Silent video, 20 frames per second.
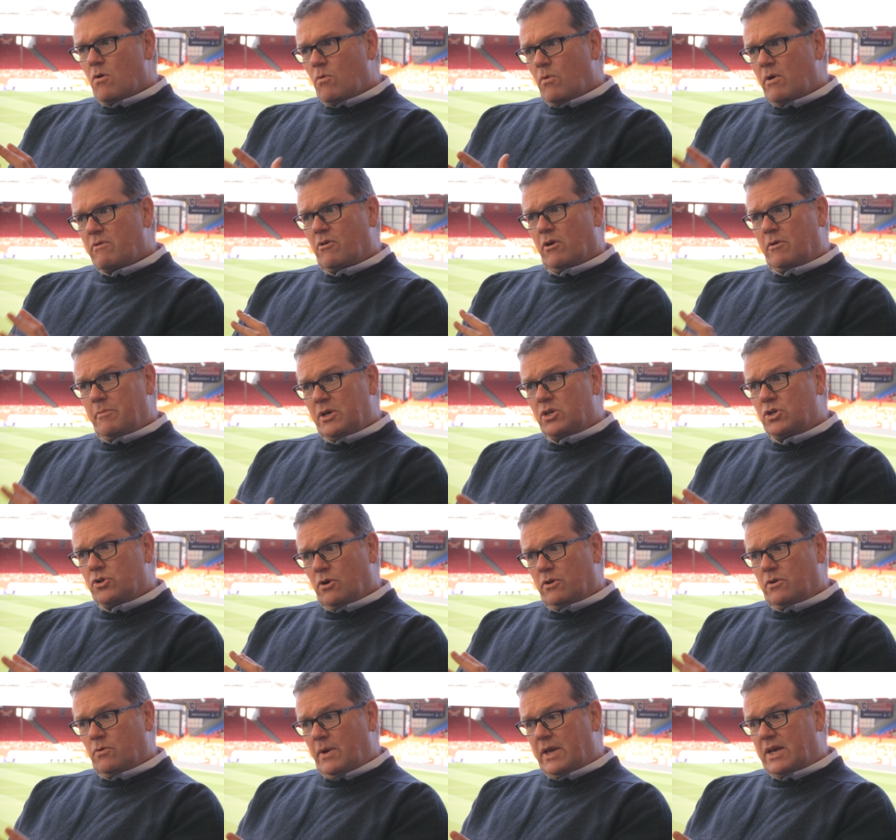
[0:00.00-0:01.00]
we've got to be
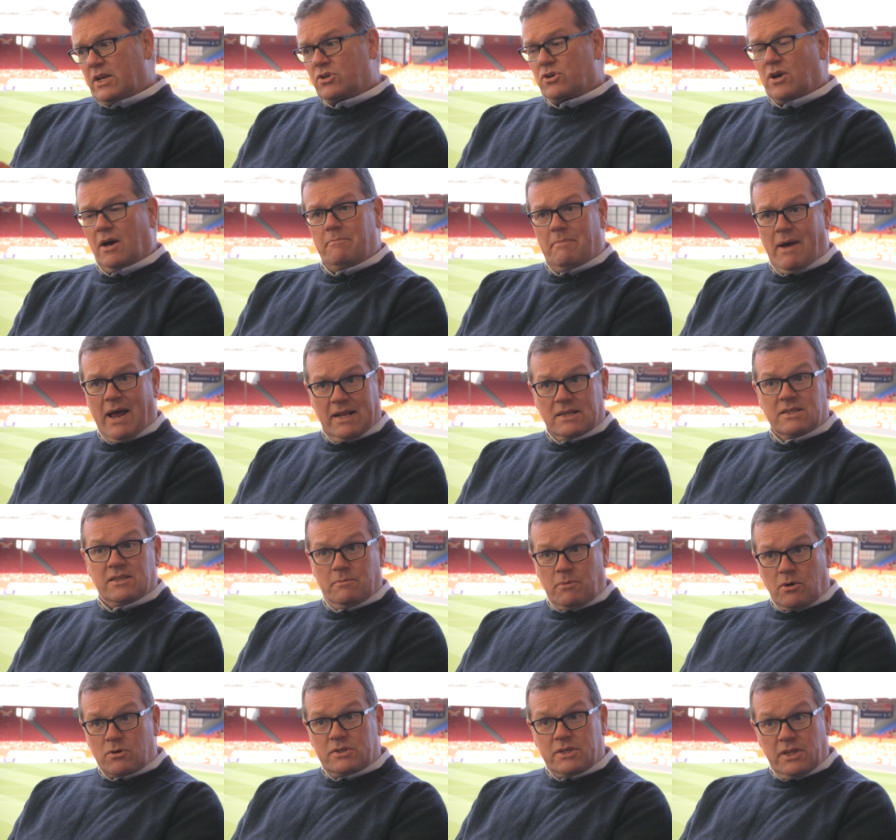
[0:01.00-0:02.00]
sure that we can try and balance
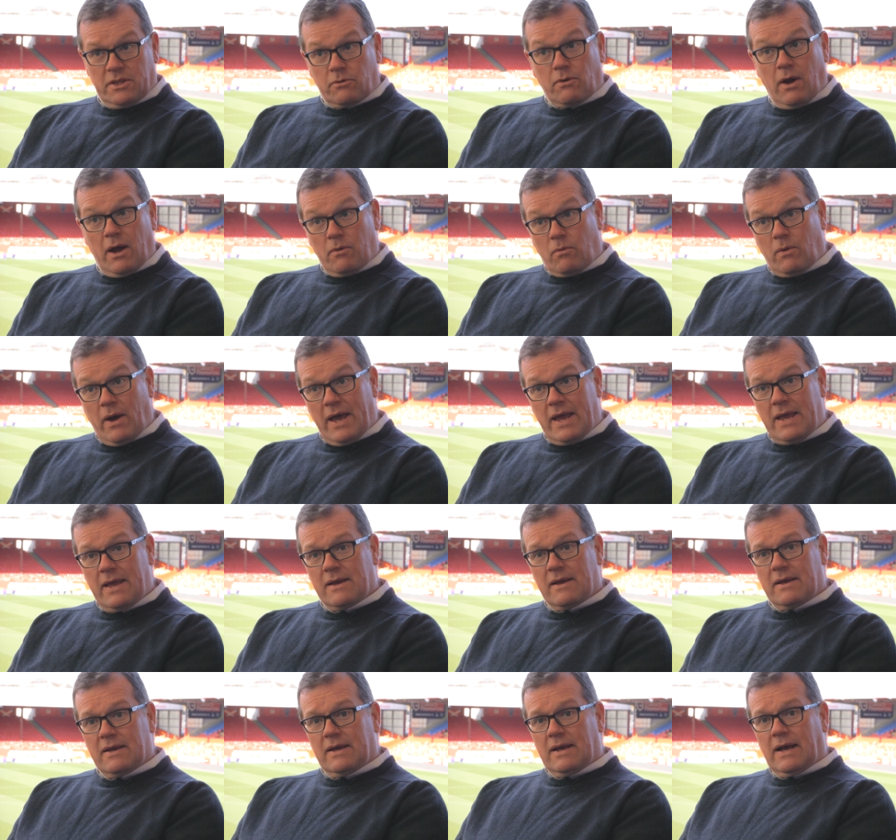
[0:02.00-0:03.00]
the books in the right way,
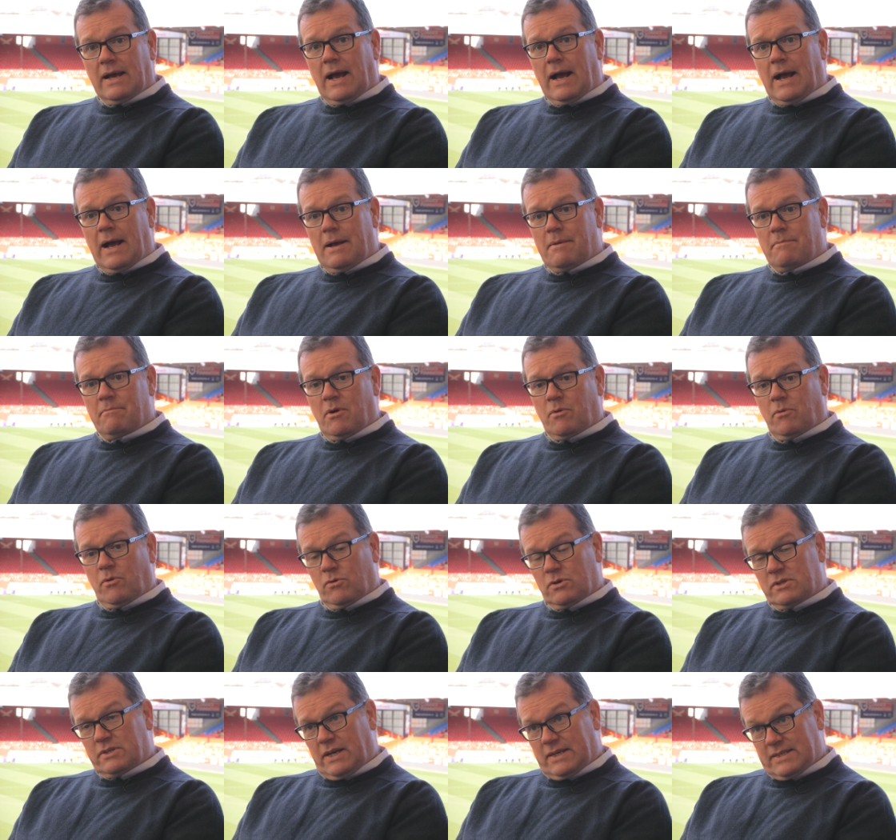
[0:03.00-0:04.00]
um, but we're
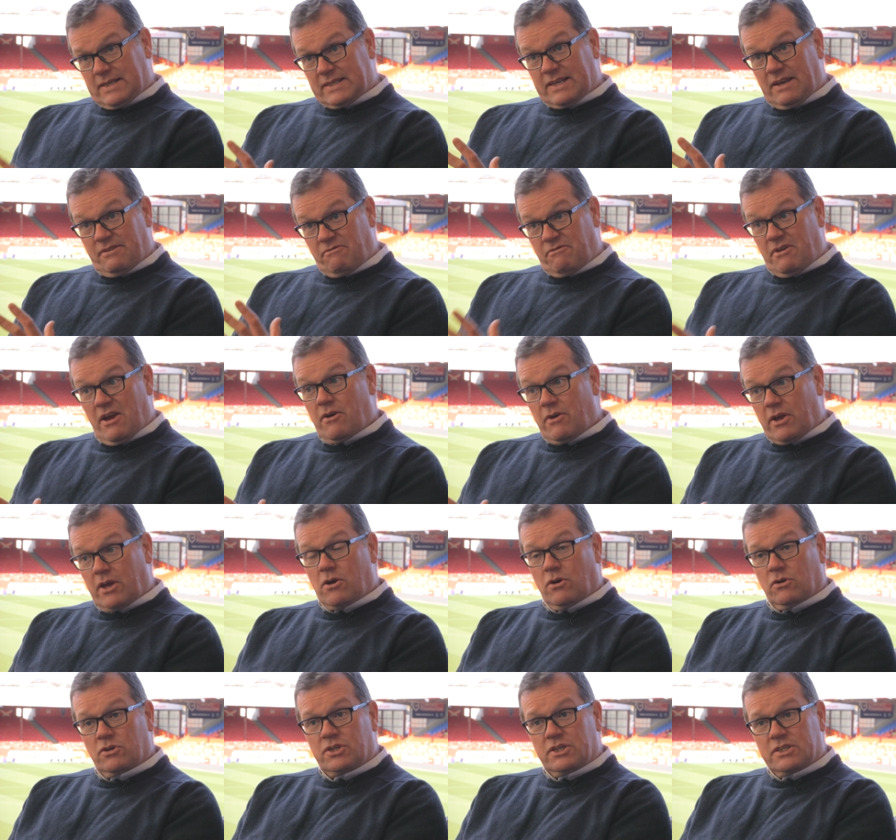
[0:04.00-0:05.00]
also, as I say, very
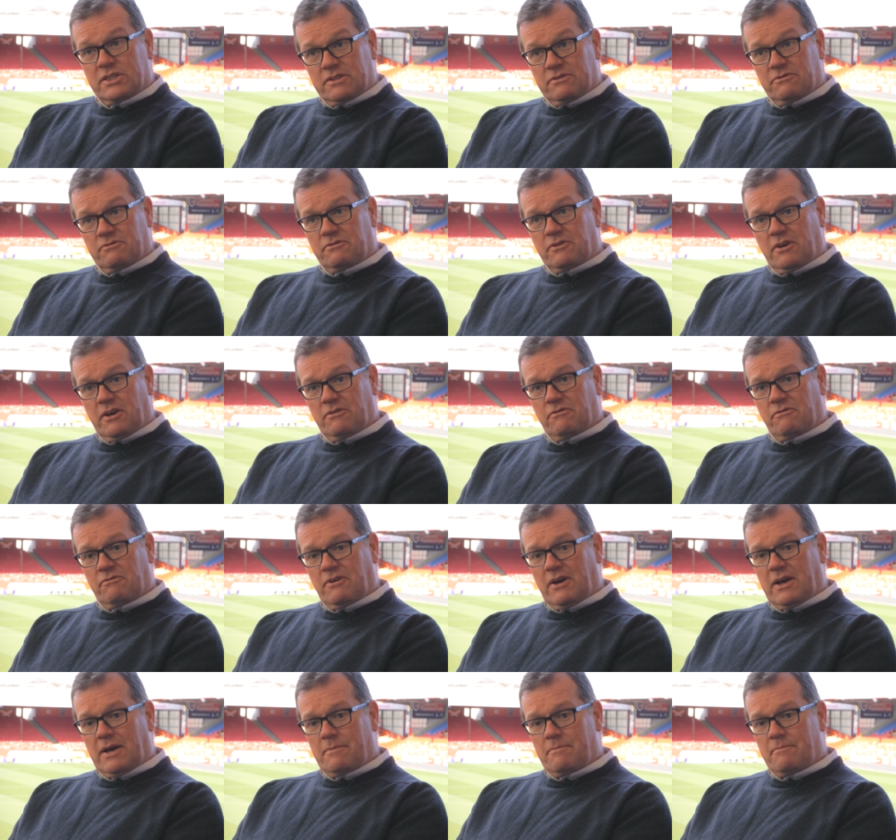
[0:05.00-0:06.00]
conscious of,
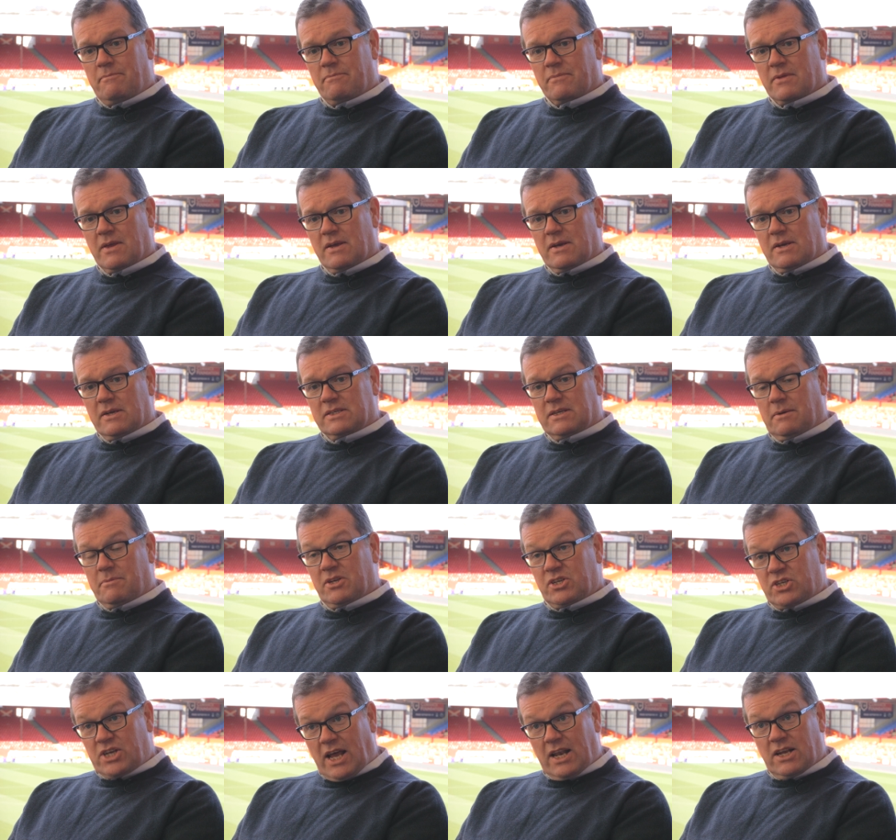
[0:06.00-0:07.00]
of um, some
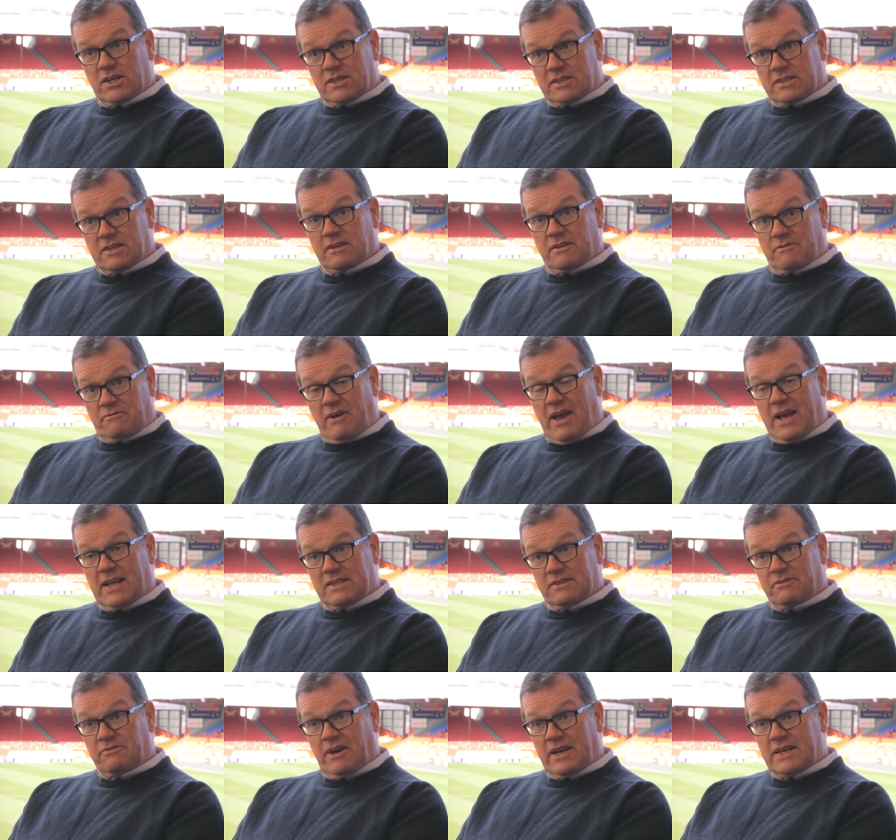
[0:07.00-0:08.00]
of the challenges that the
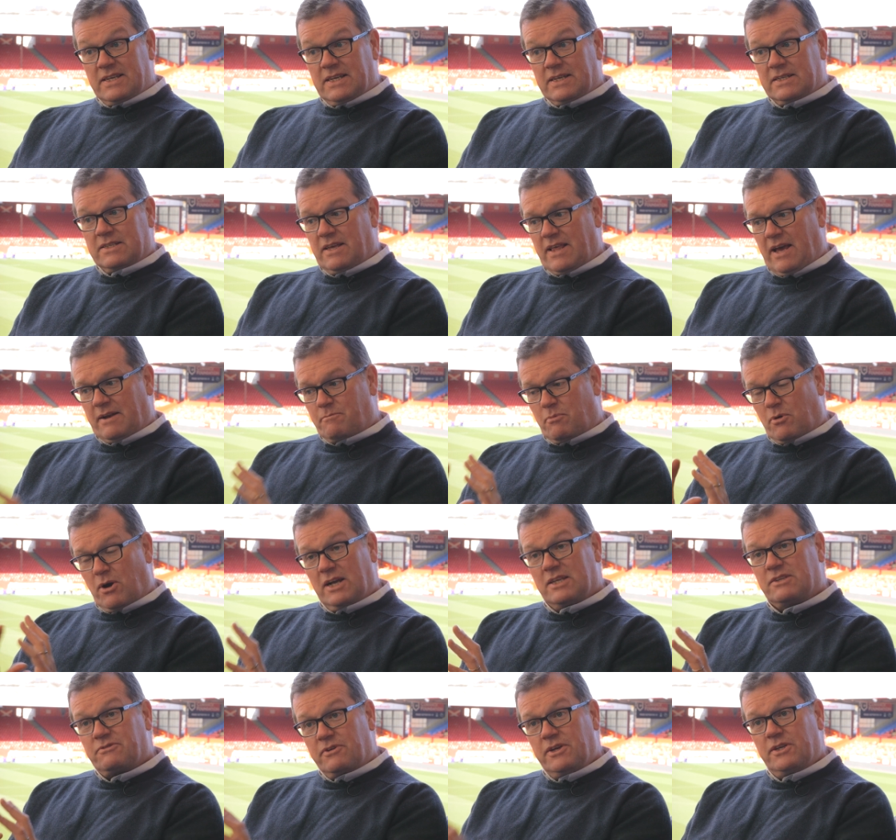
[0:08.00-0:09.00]
fans are facing. So that
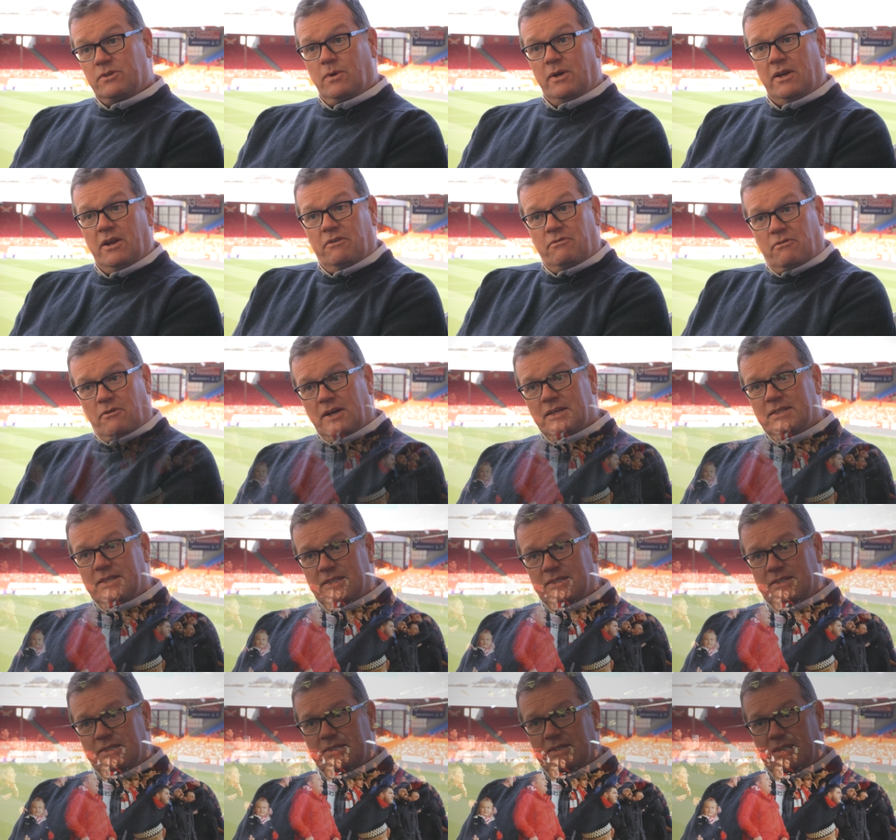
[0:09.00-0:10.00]
price freeze window for us
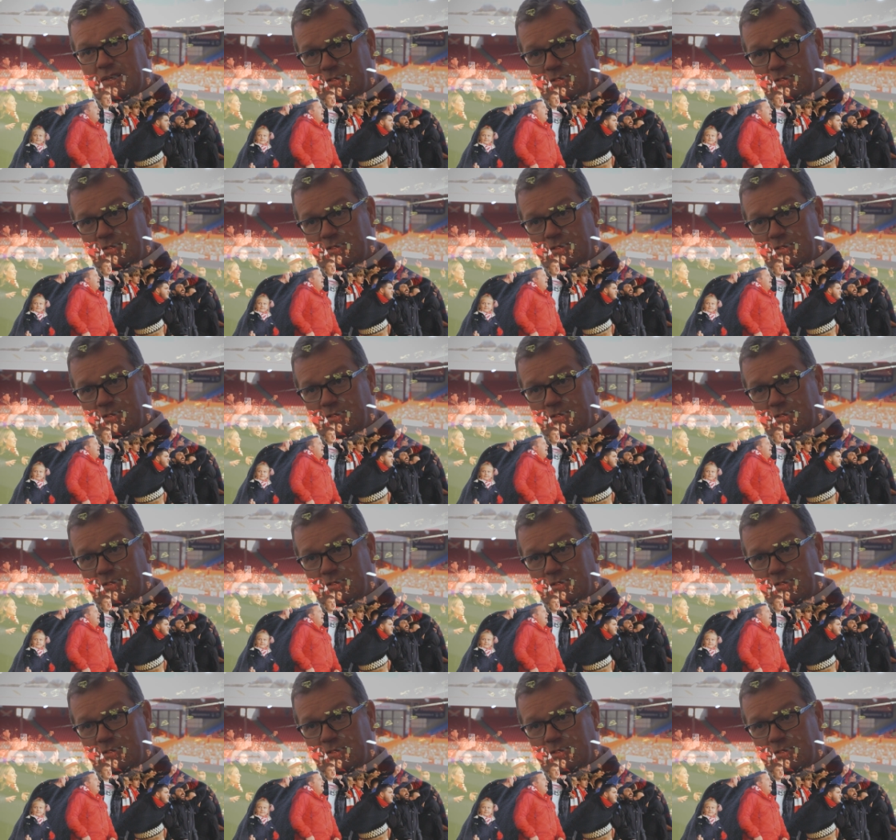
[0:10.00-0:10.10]
is,